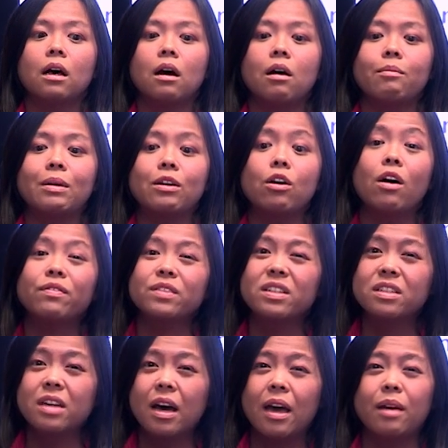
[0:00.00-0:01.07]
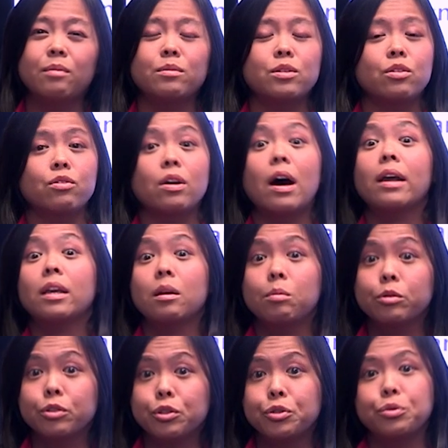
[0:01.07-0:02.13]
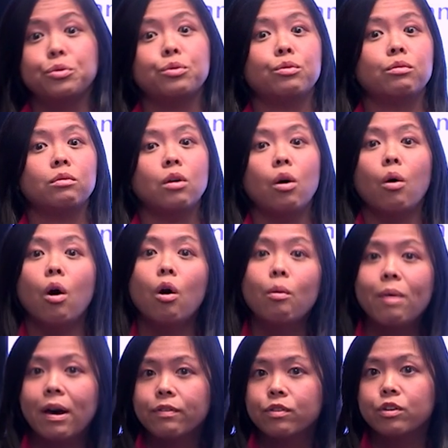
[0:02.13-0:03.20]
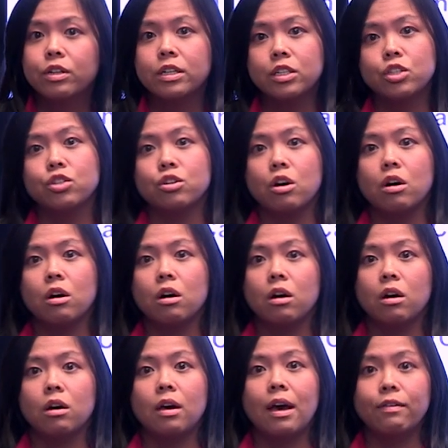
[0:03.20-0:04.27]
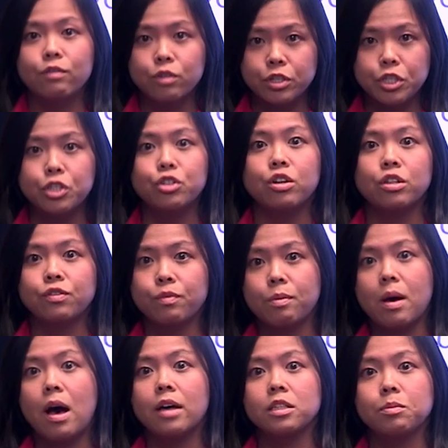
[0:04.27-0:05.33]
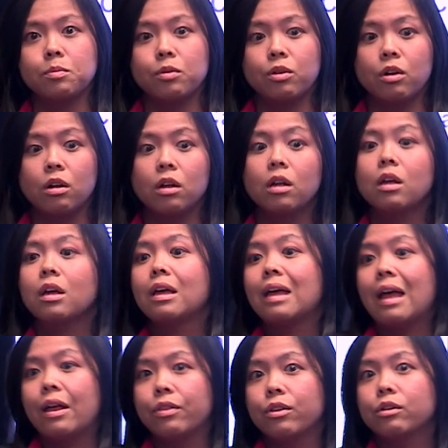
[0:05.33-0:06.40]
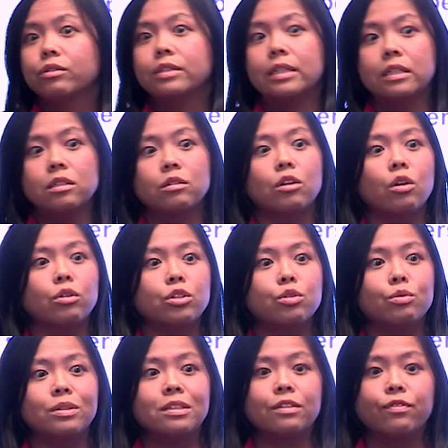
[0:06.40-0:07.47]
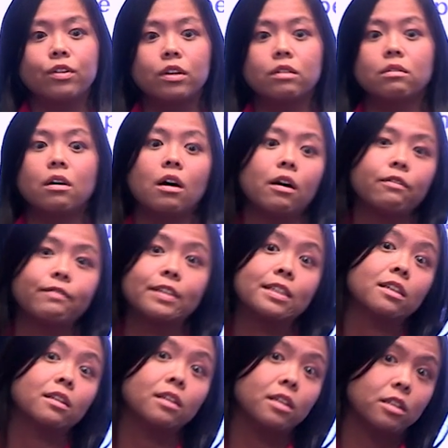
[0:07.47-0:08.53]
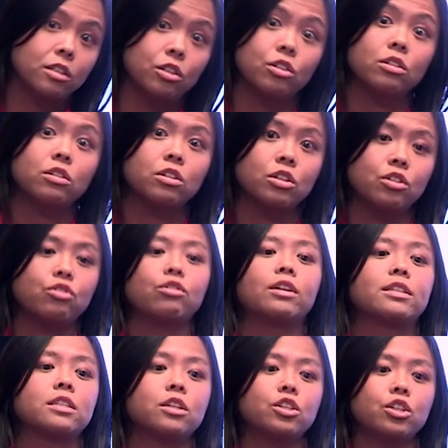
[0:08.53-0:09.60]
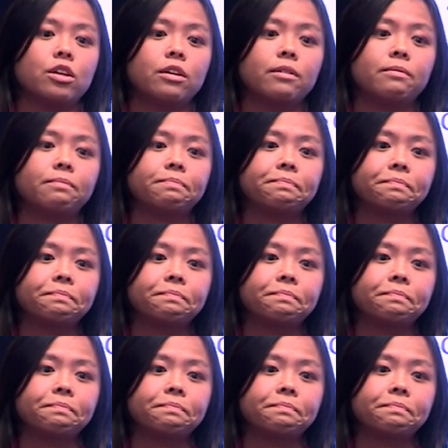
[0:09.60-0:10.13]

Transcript: Um, and oftentimes they're not able to go home after a, discharge, uh, after a discharge from the hospital and they'll need to go to a different uh, facility to, to transition.